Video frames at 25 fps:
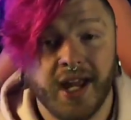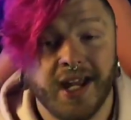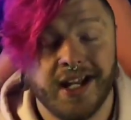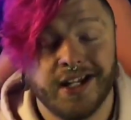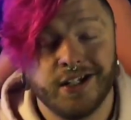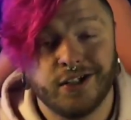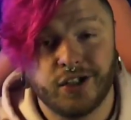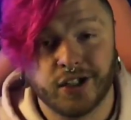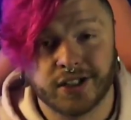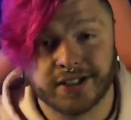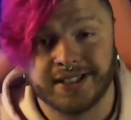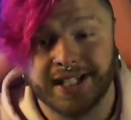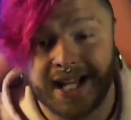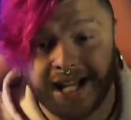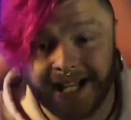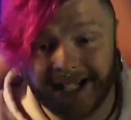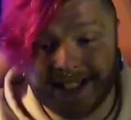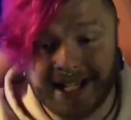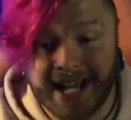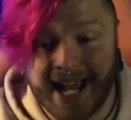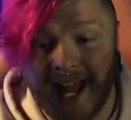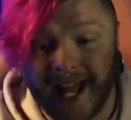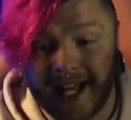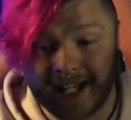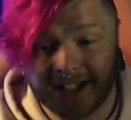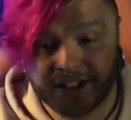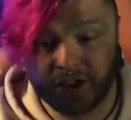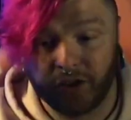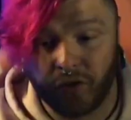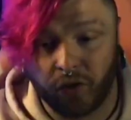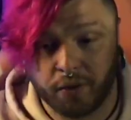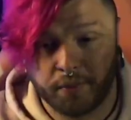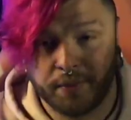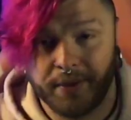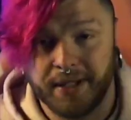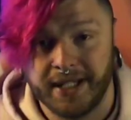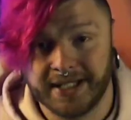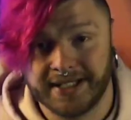Does not tax your
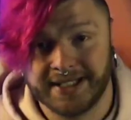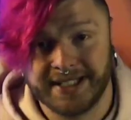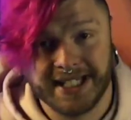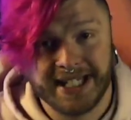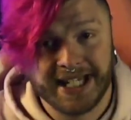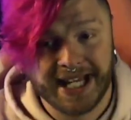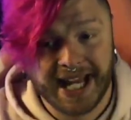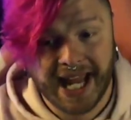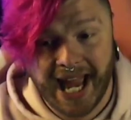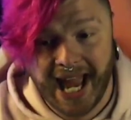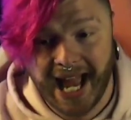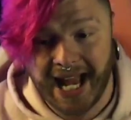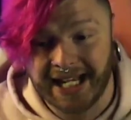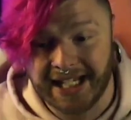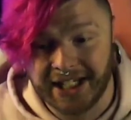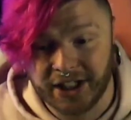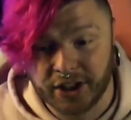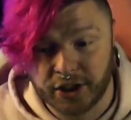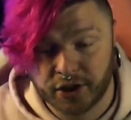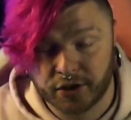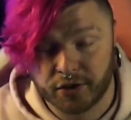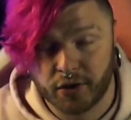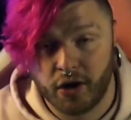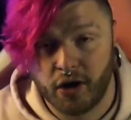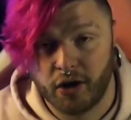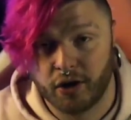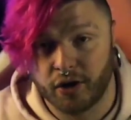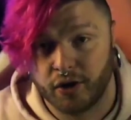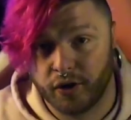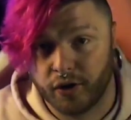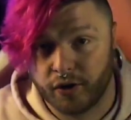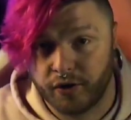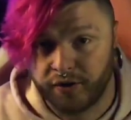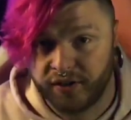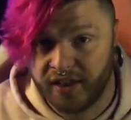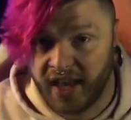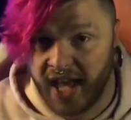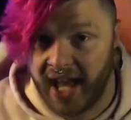PC any stronger
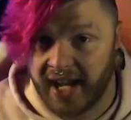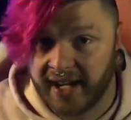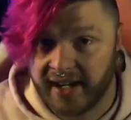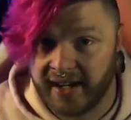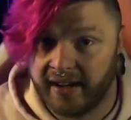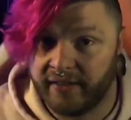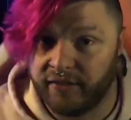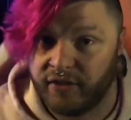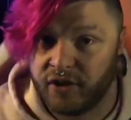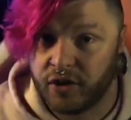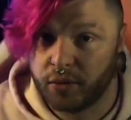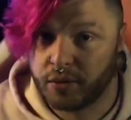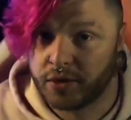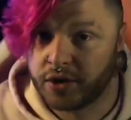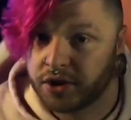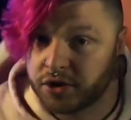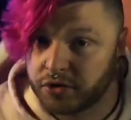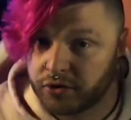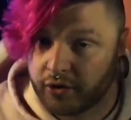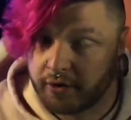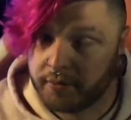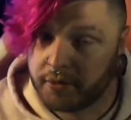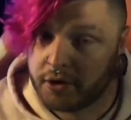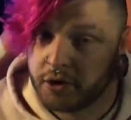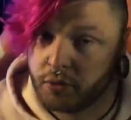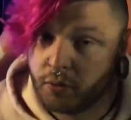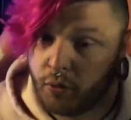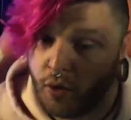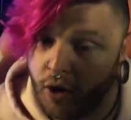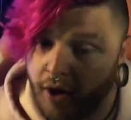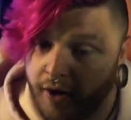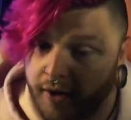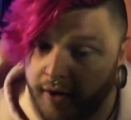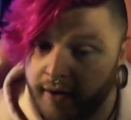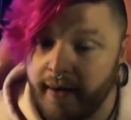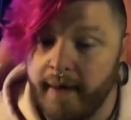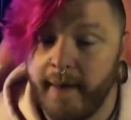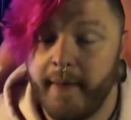than if you were to stream to
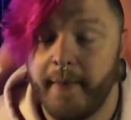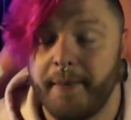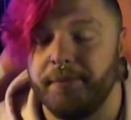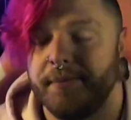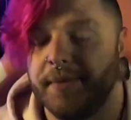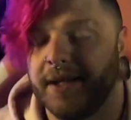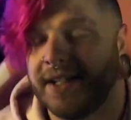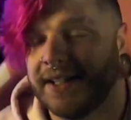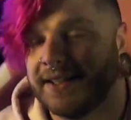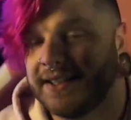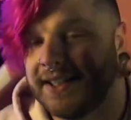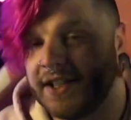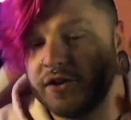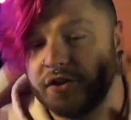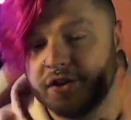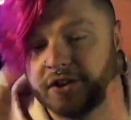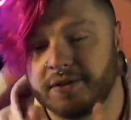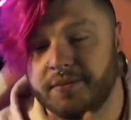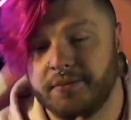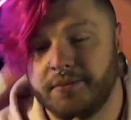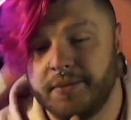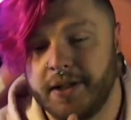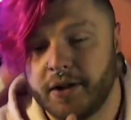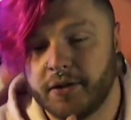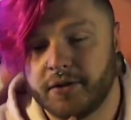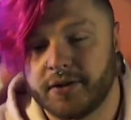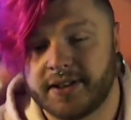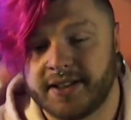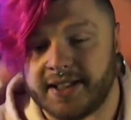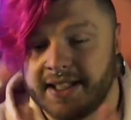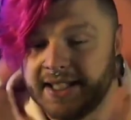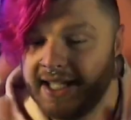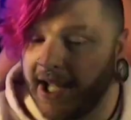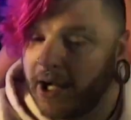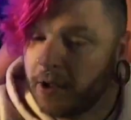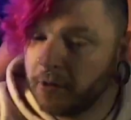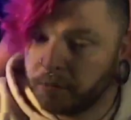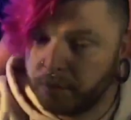one, because it just mirrors the
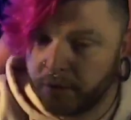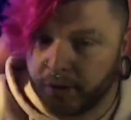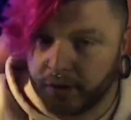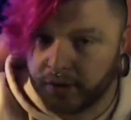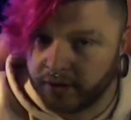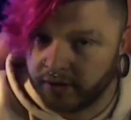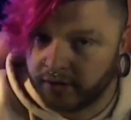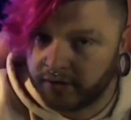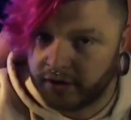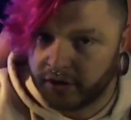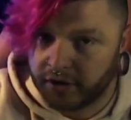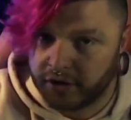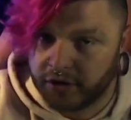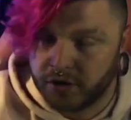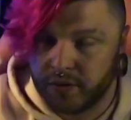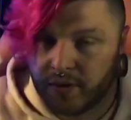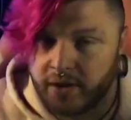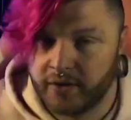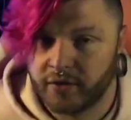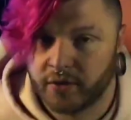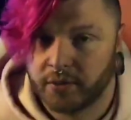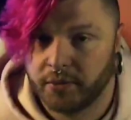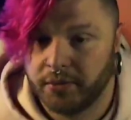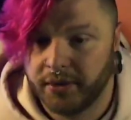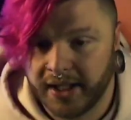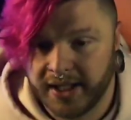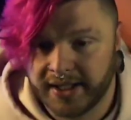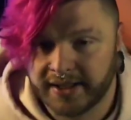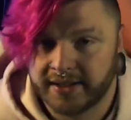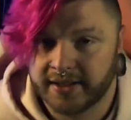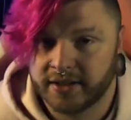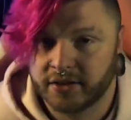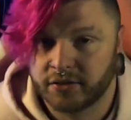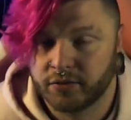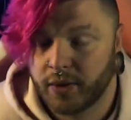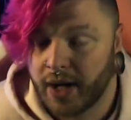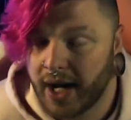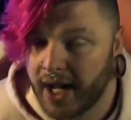output to 2 different places
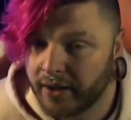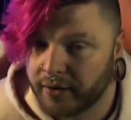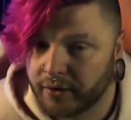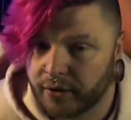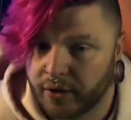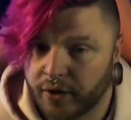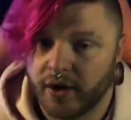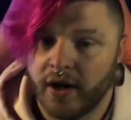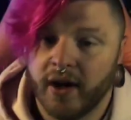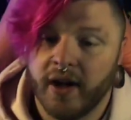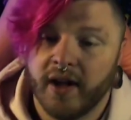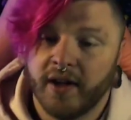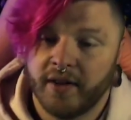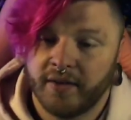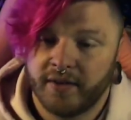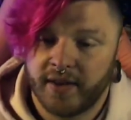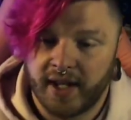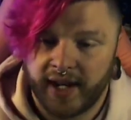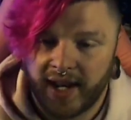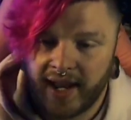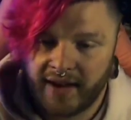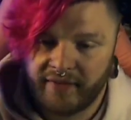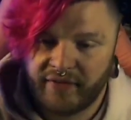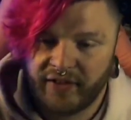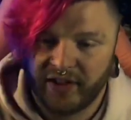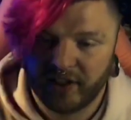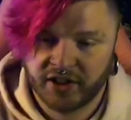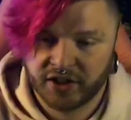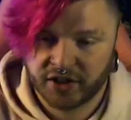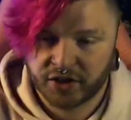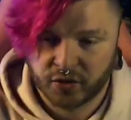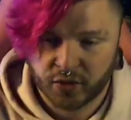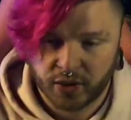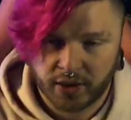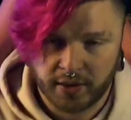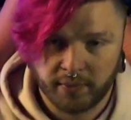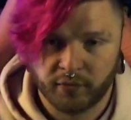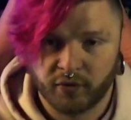rather than having to
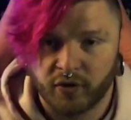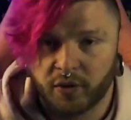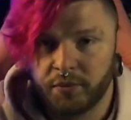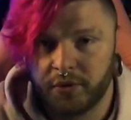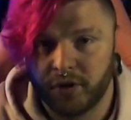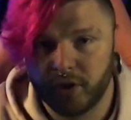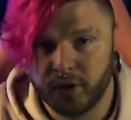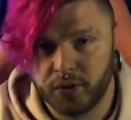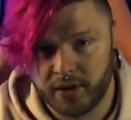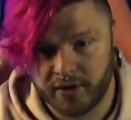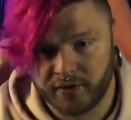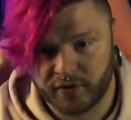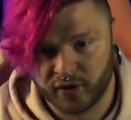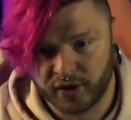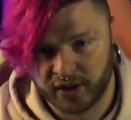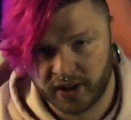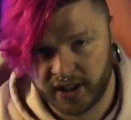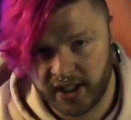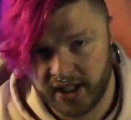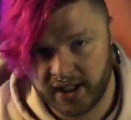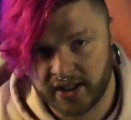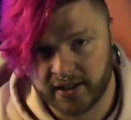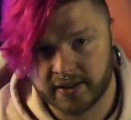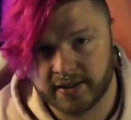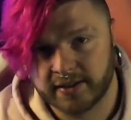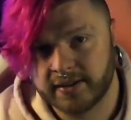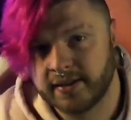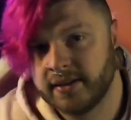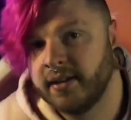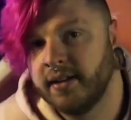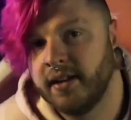stream from 2 different keys.